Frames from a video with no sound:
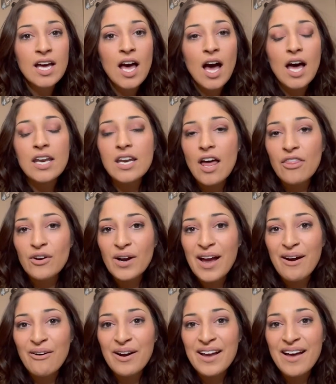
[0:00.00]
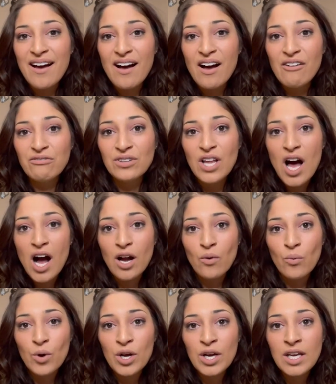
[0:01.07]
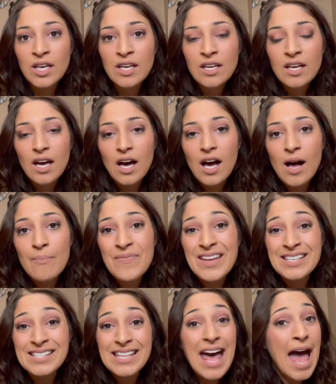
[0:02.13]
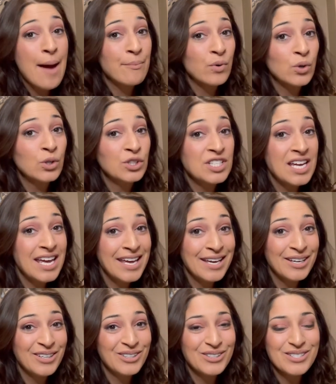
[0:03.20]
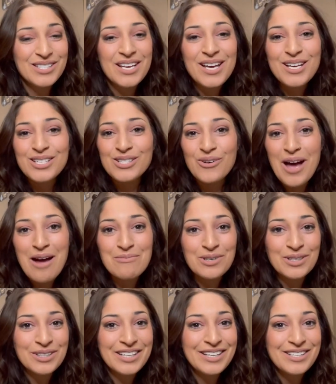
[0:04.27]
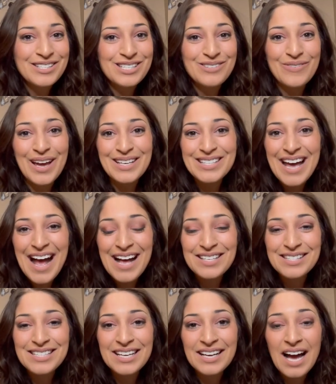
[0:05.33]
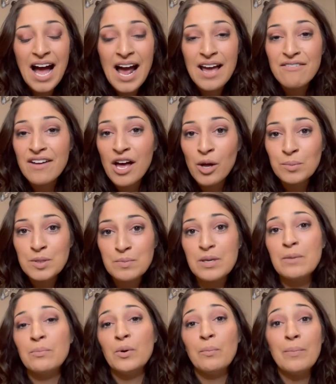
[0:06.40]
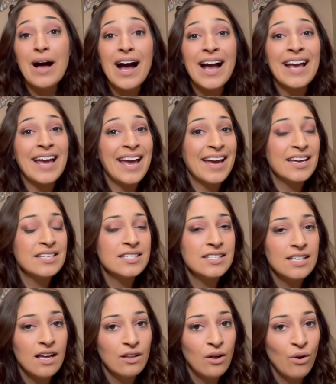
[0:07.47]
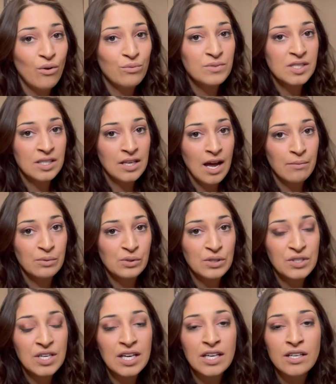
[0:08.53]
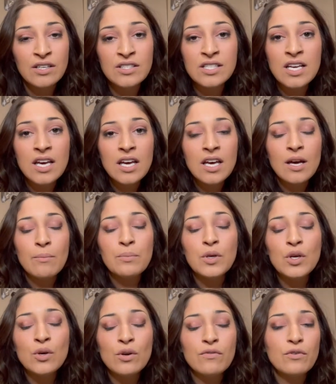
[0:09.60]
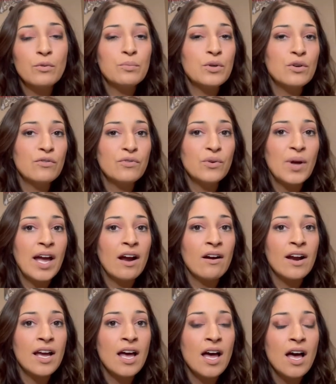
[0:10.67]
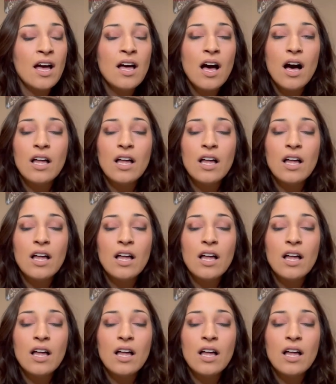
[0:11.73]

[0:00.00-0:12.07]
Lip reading: Another area of Lockwood is the Emerald Hills. So Emerald Hills is fantastic. I have helped people buy and sell homes in Emerald Hills. Beautiful, beautiful area.